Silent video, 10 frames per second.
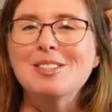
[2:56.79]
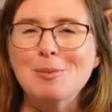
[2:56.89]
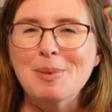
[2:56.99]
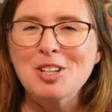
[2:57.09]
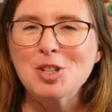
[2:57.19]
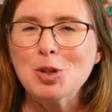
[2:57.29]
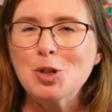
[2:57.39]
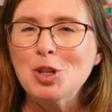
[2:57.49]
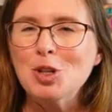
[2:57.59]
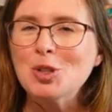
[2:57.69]
So make
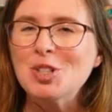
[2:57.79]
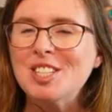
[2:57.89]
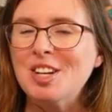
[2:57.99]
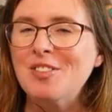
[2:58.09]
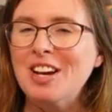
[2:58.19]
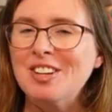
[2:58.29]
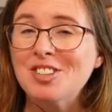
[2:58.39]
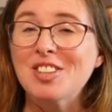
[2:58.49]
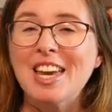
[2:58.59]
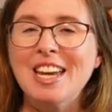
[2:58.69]
sure you stick around
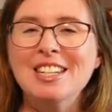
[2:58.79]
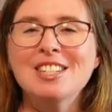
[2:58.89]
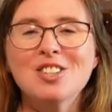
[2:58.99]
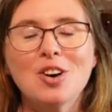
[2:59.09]
to the end